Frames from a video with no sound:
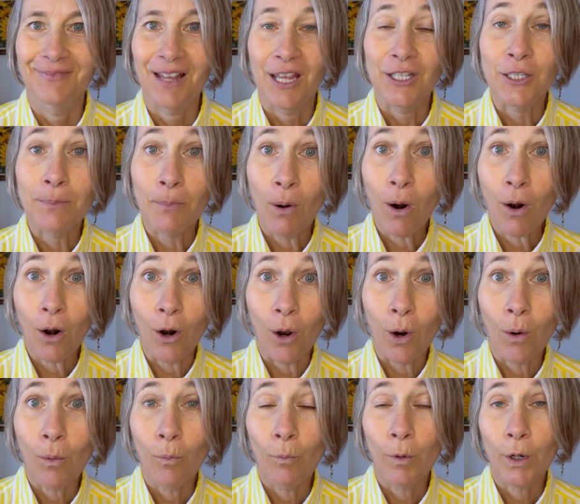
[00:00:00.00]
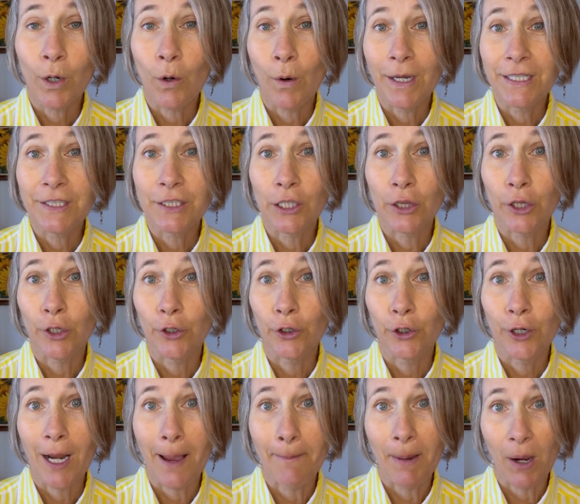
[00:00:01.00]
Tomorrow, we're going to learn
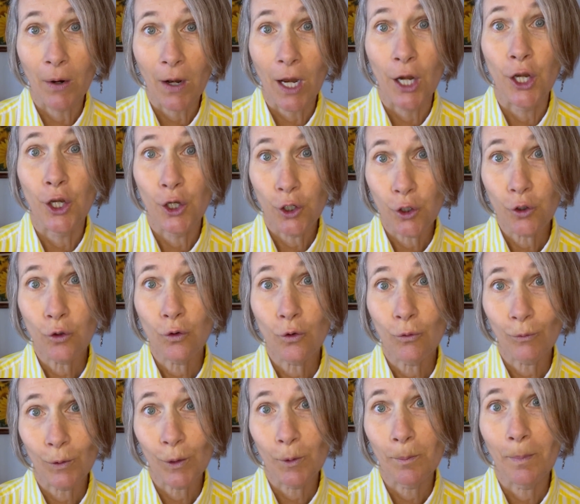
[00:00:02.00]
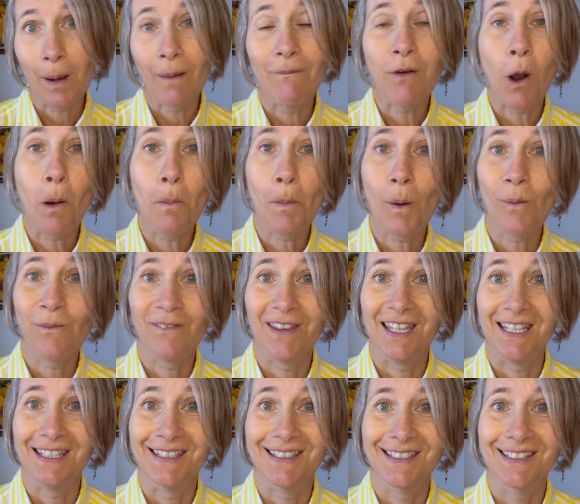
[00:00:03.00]
about a new group of
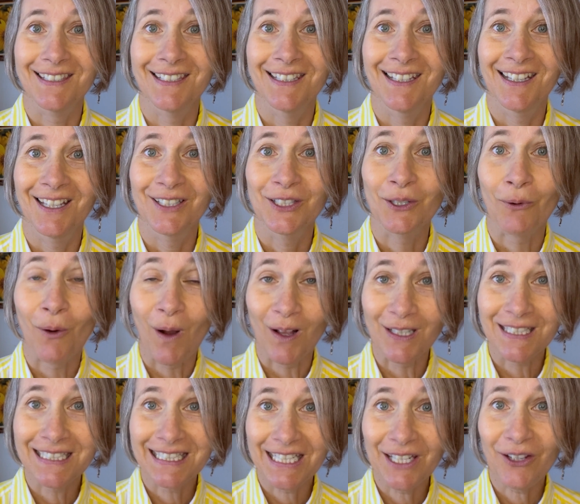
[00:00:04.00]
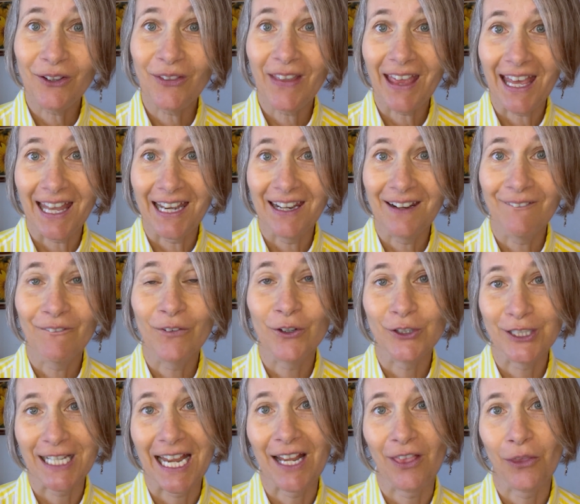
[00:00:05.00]
homophones, so I'll see you then for
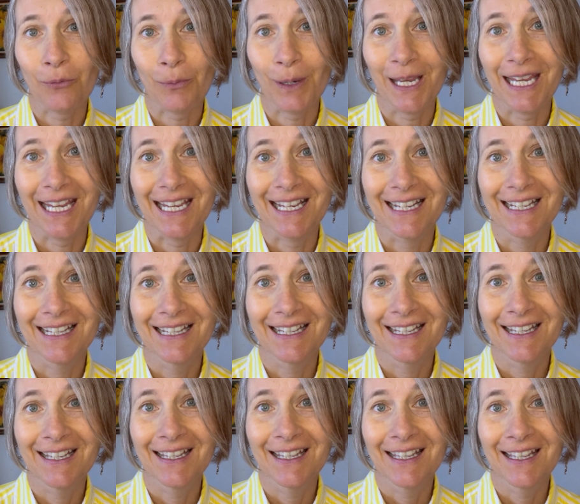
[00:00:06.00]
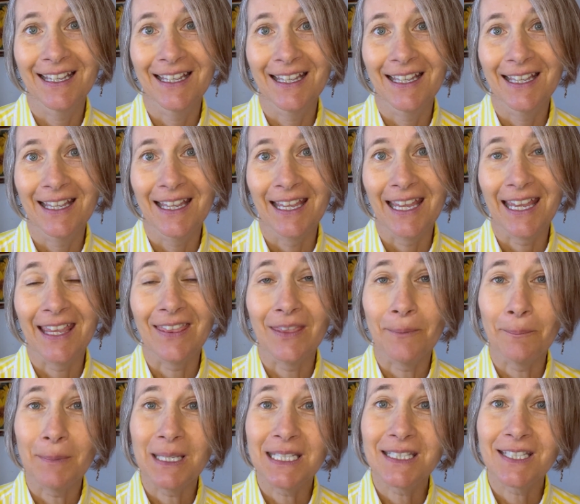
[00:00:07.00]
day 3. In the
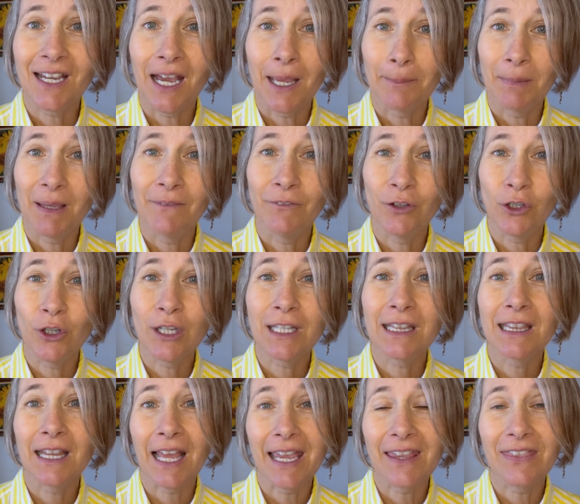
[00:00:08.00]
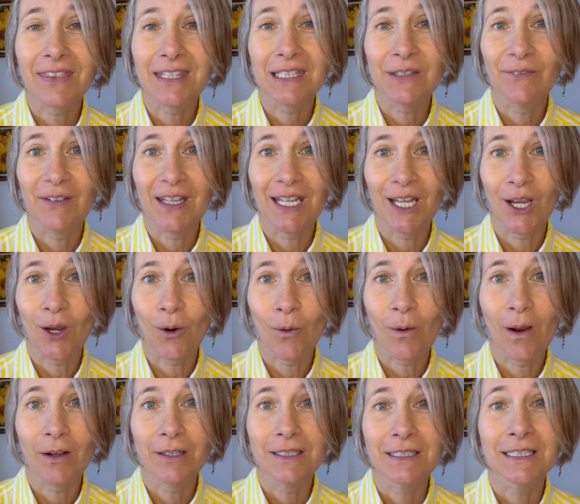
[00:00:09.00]
meantime, if you could like this video,
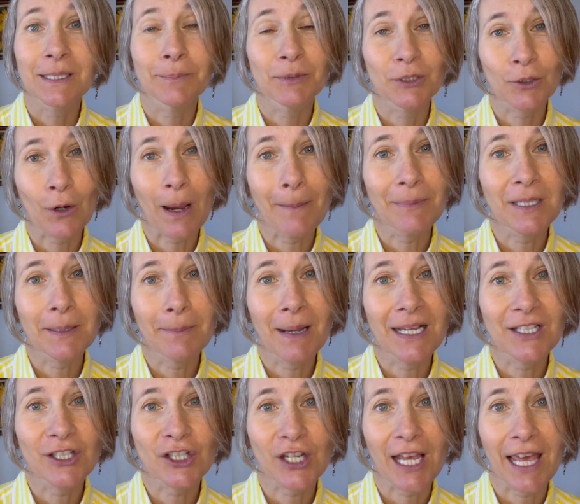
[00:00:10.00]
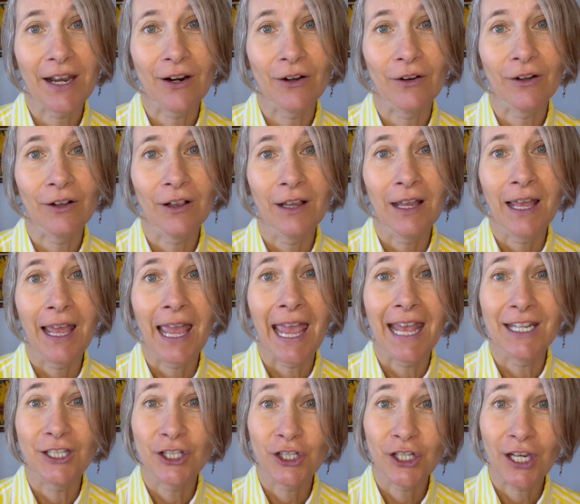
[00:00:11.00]
subscribe to my channel,
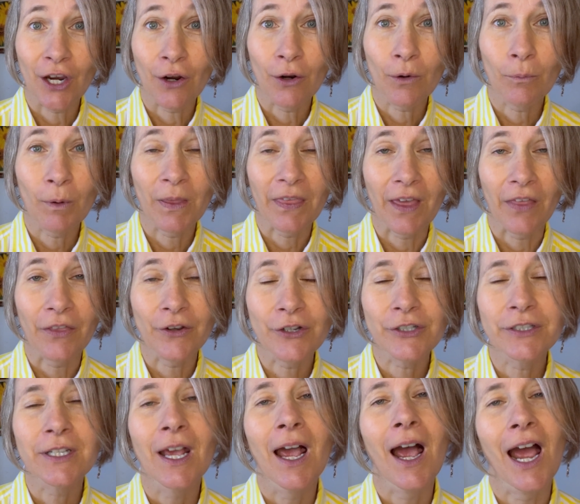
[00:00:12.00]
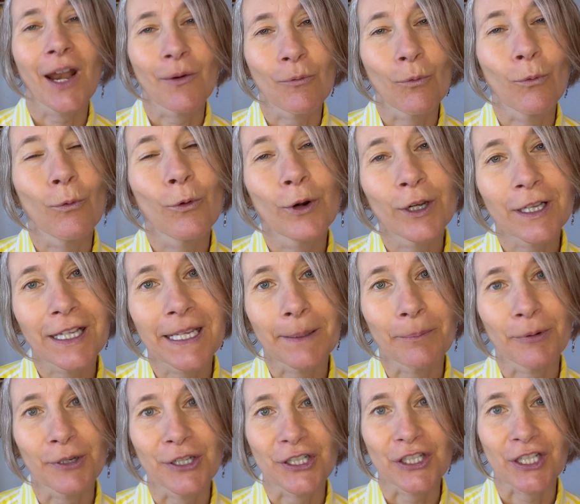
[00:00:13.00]
and share it with others, I'd really
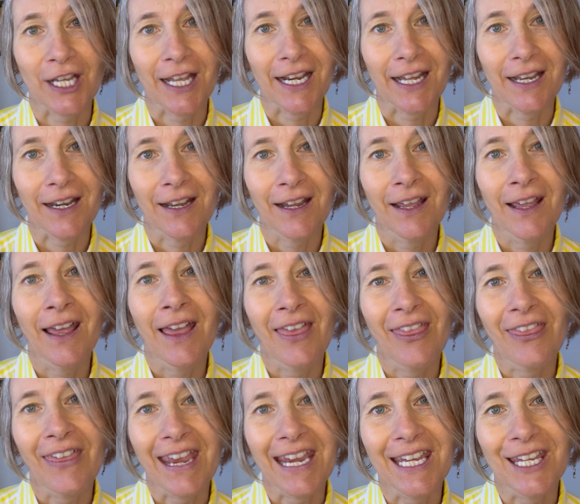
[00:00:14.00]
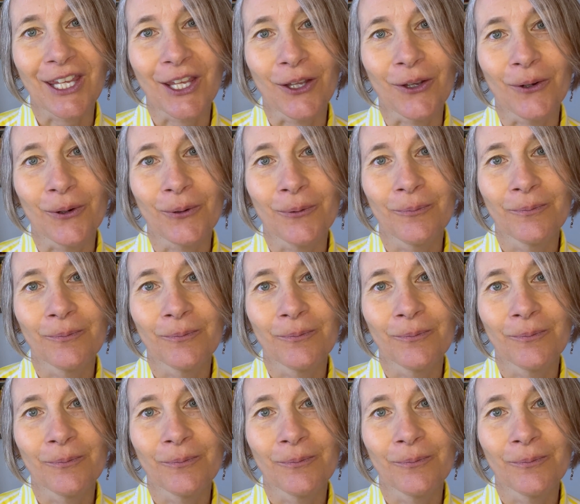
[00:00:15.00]
appreciate it. Thank you.